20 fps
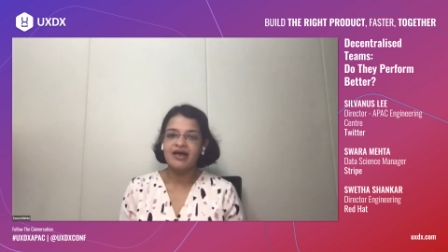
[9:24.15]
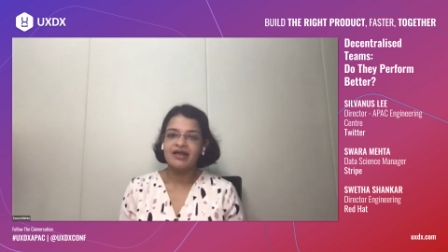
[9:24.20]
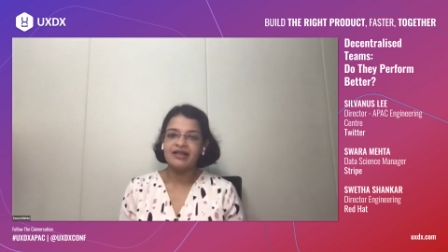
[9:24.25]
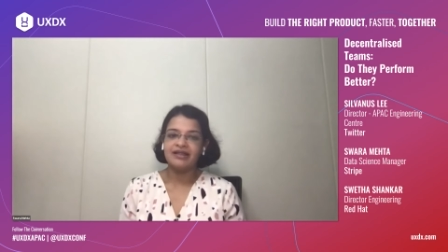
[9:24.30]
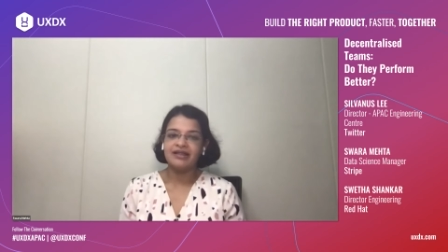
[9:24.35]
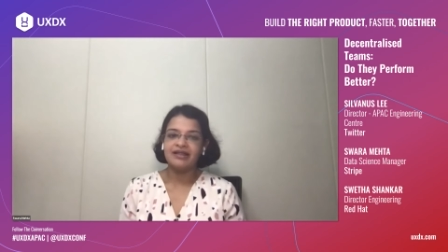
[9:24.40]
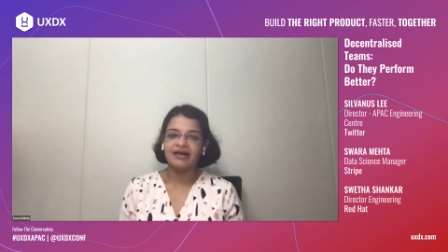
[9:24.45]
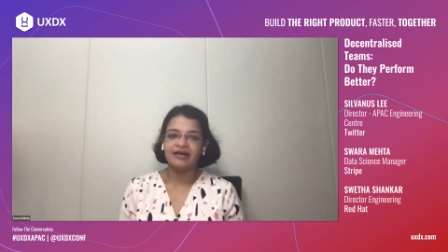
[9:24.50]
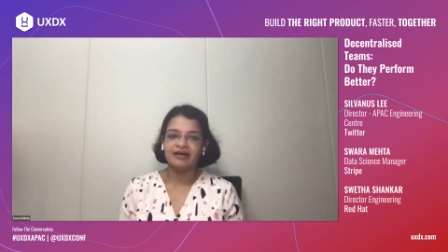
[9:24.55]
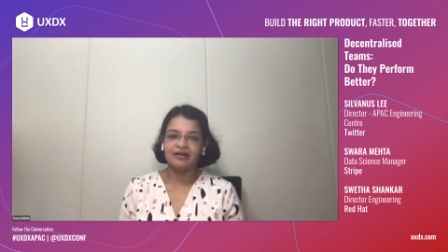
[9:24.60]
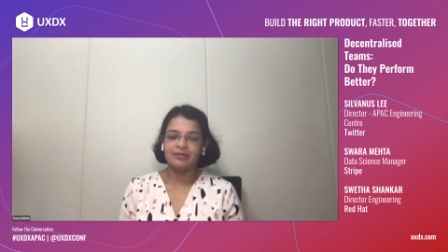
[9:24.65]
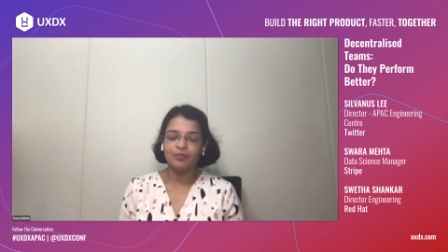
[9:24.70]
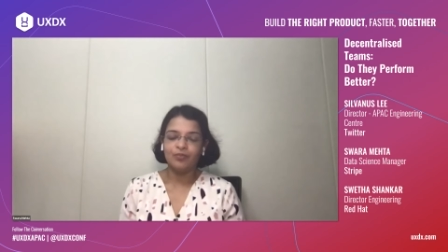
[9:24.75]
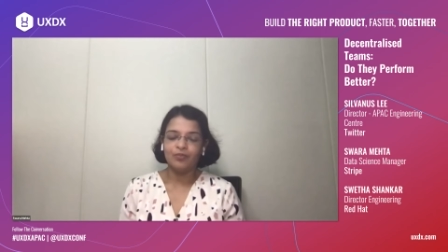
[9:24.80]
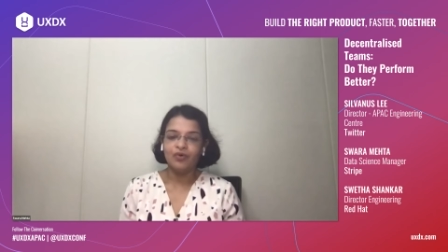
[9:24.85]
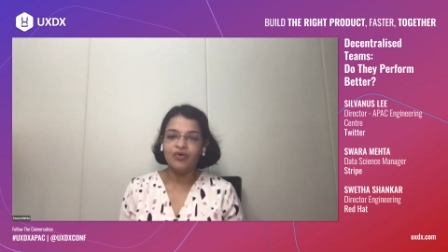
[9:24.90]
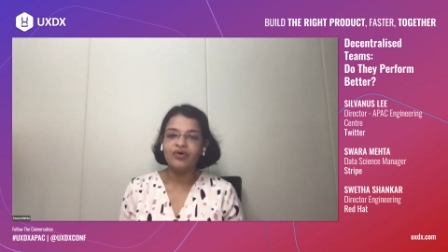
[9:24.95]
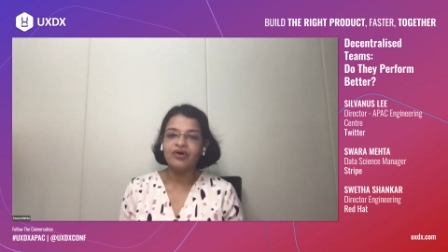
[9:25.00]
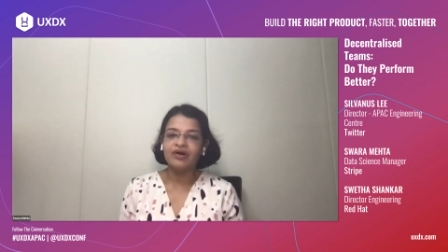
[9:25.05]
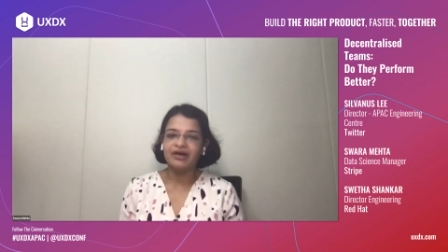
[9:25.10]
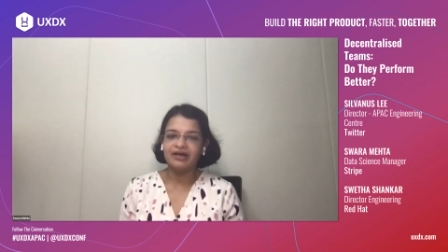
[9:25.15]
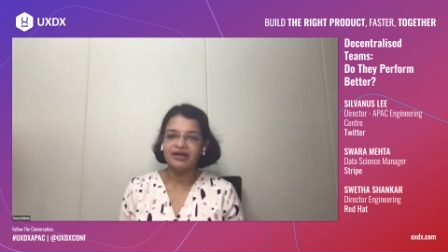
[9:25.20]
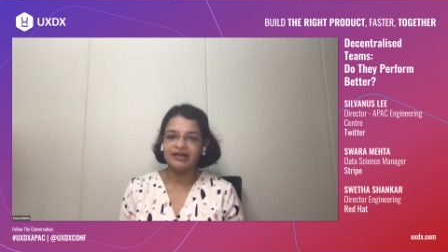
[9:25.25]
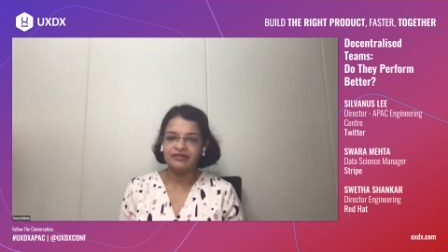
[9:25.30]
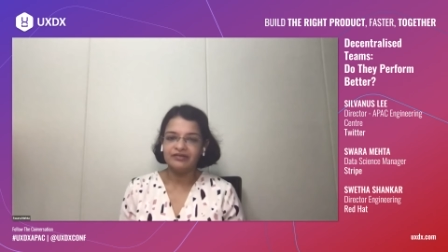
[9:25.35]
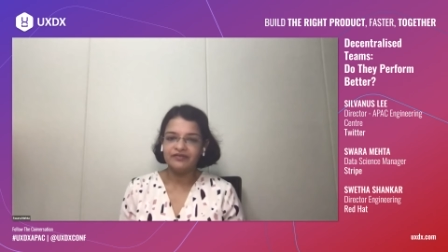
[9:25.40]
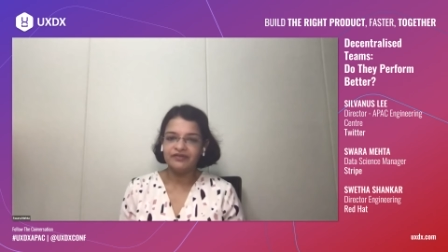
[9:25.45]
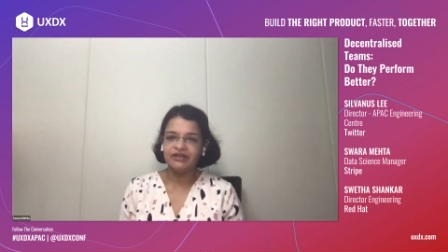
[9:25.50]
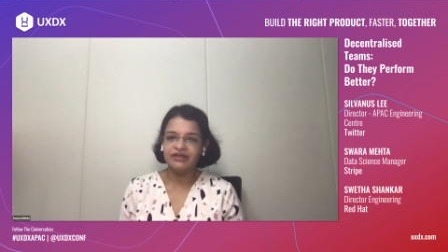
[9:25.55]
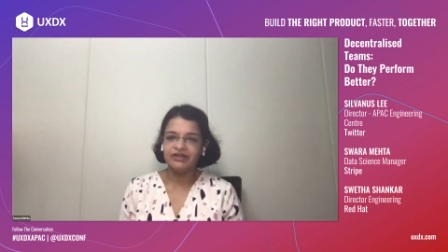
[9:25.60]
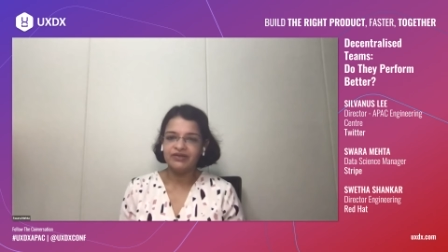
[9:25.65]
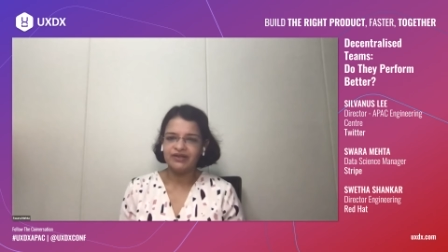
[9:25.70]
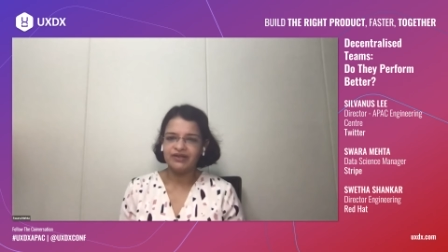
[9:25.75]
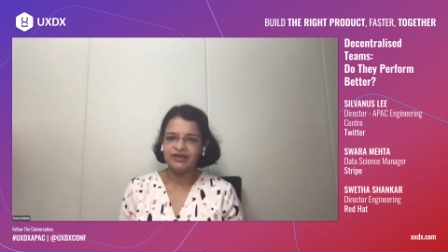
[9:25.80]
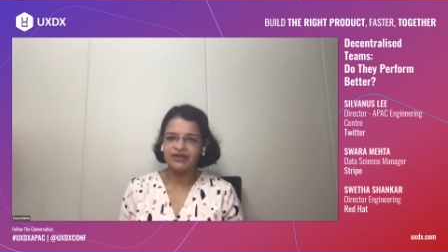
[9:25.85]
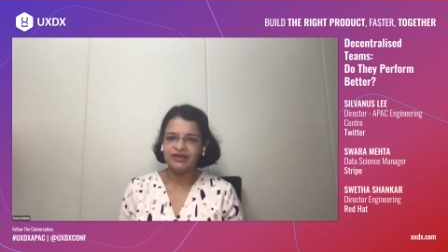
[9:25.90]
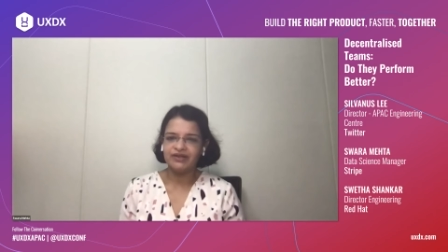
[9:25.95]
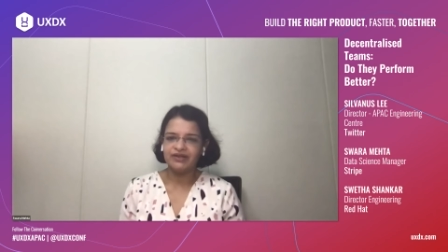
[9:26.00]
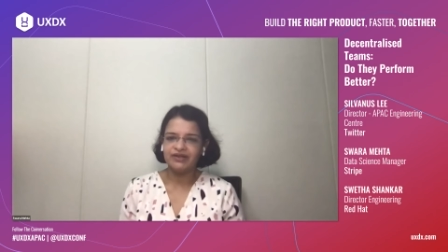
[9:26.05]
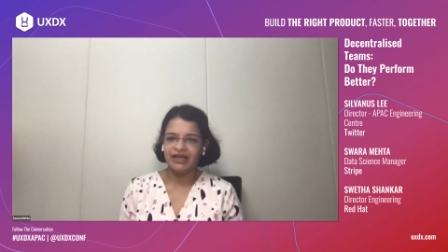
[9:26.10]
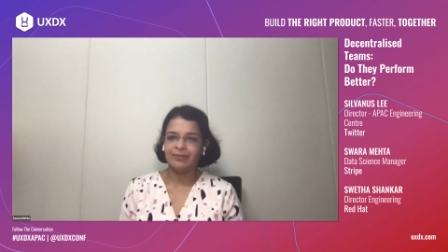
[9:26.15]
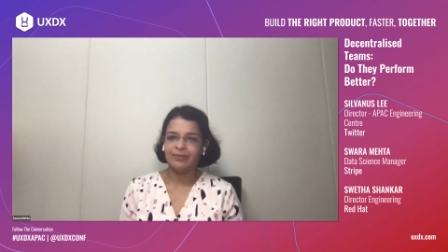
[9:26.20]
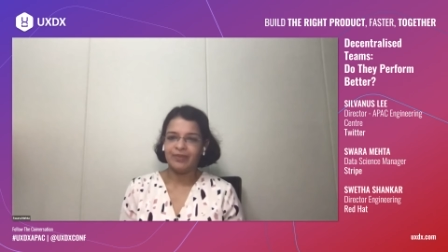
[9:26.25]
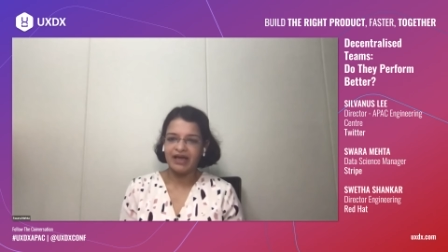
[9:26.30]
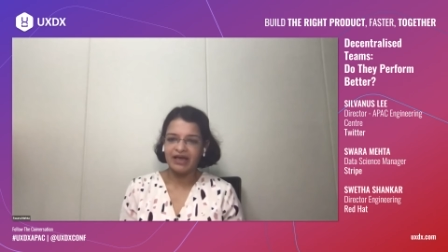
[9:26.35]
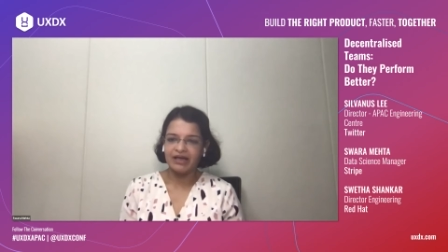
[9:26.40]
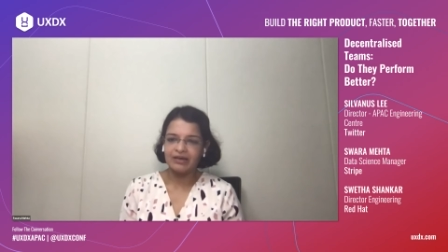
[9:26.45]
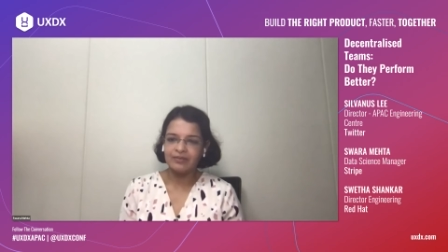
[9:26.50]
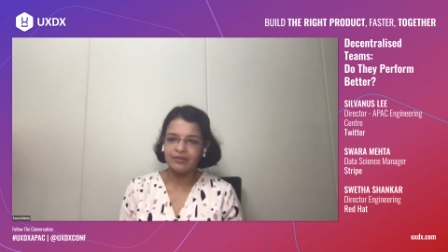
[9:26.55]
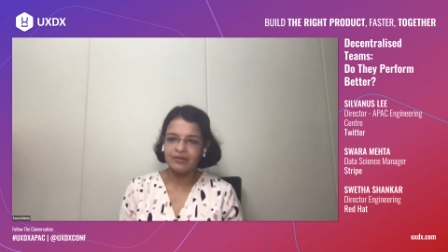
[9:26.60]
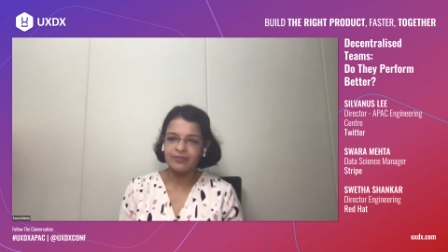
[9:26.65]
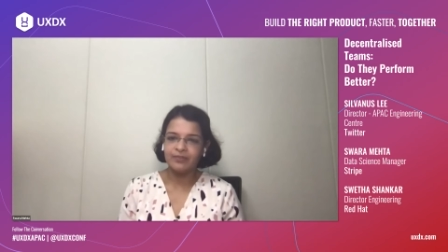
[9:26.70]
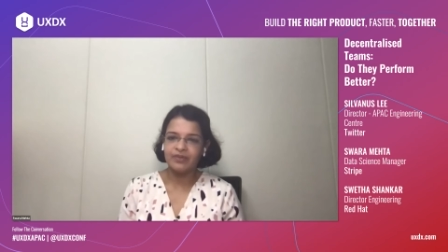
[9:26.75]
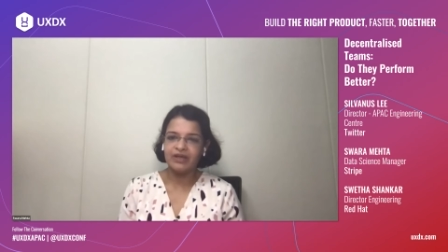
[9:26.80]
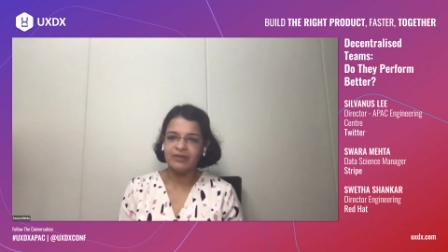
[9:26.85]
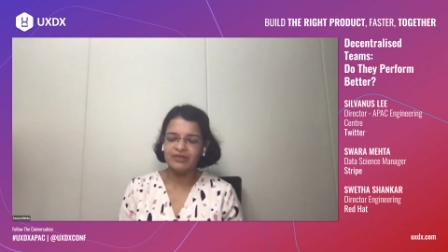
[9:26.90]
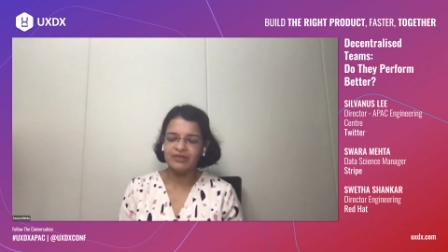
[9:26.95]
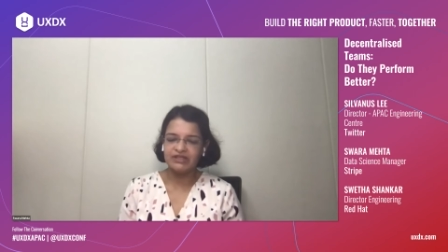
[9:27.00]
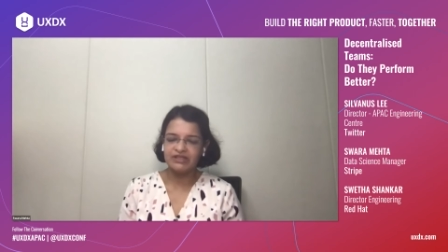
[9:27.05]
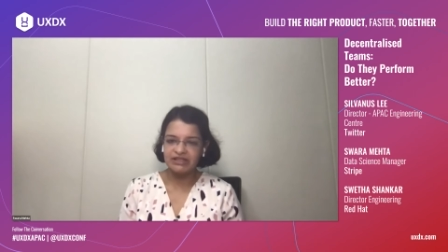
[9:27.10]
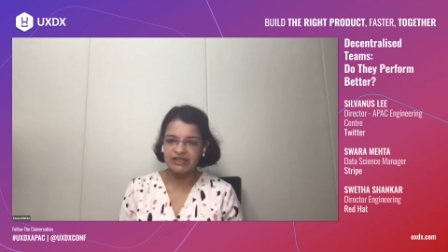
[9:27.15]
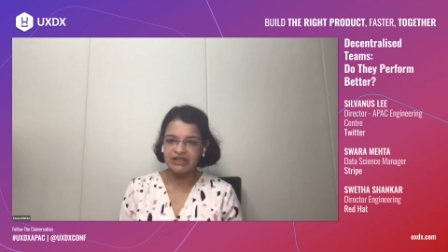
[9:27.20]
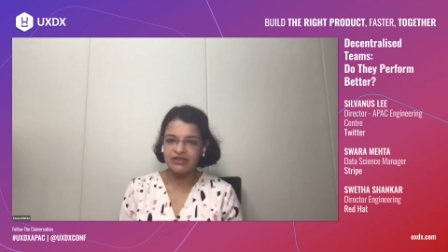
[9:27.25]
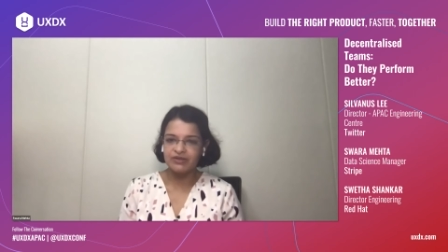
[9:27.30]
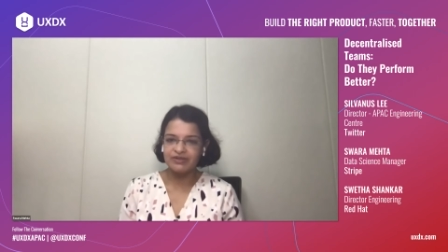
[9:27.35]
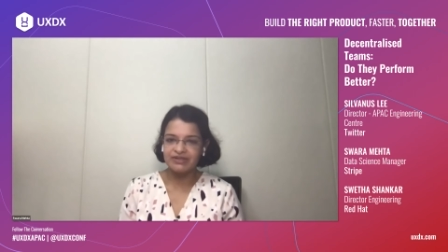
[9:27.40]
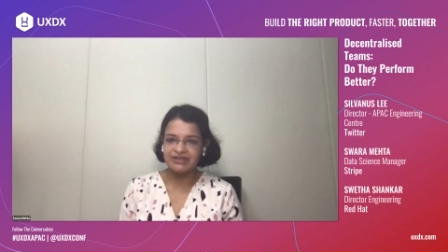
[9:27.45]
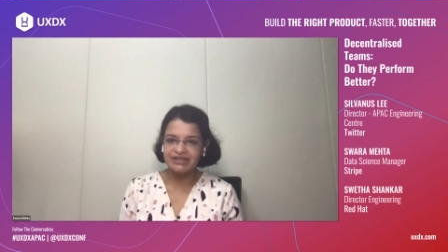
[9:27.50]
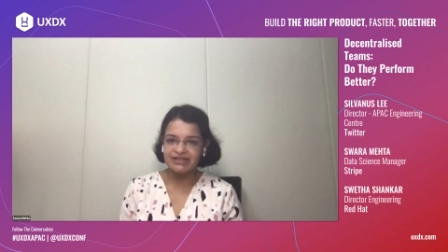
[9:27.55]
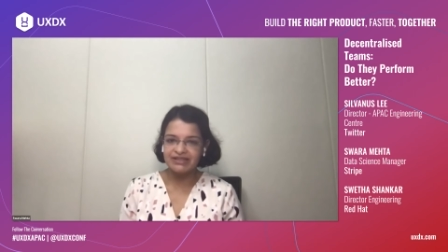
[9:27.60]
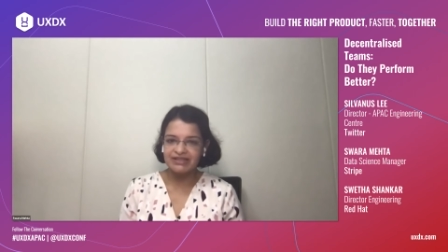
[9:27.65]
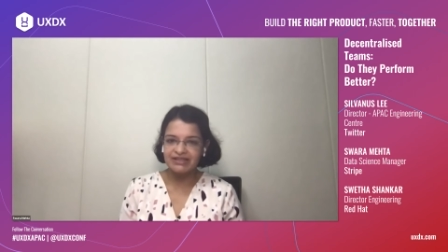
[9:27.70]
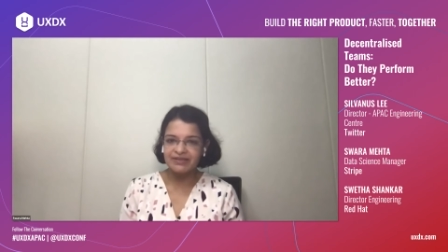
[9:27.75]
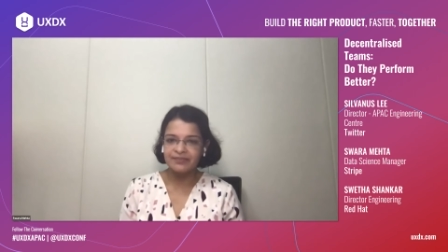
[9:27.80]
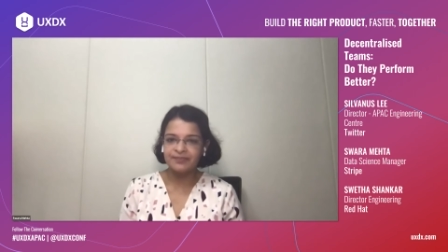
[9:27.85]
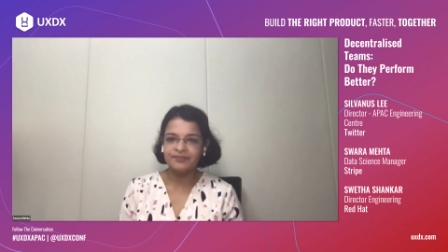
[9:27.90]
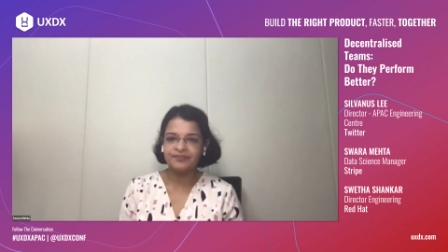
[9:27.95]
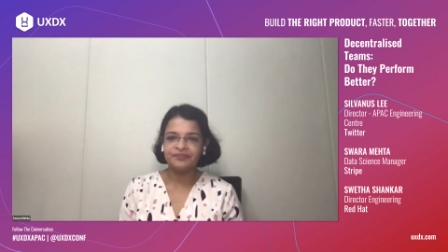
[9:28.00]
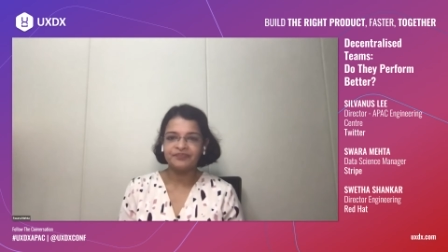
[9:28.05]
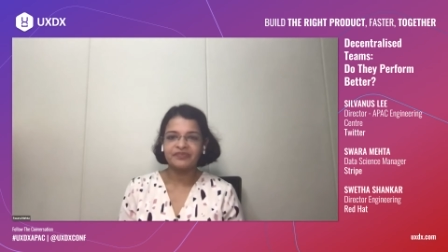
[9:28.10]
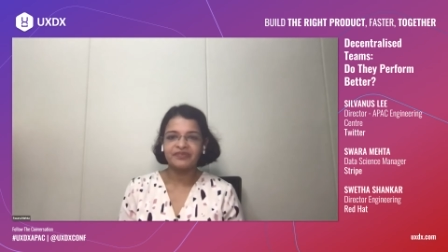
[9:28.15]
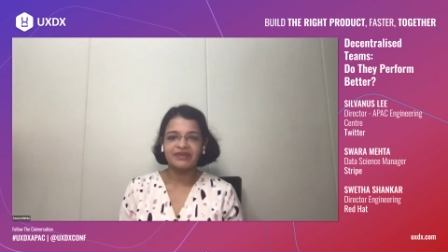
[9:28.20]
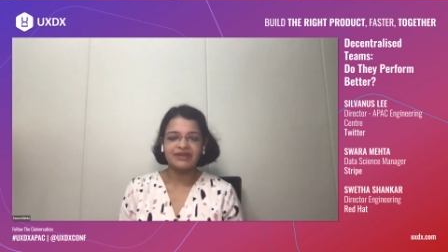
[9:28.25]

that are more relevant to the APAC payment ecosystem,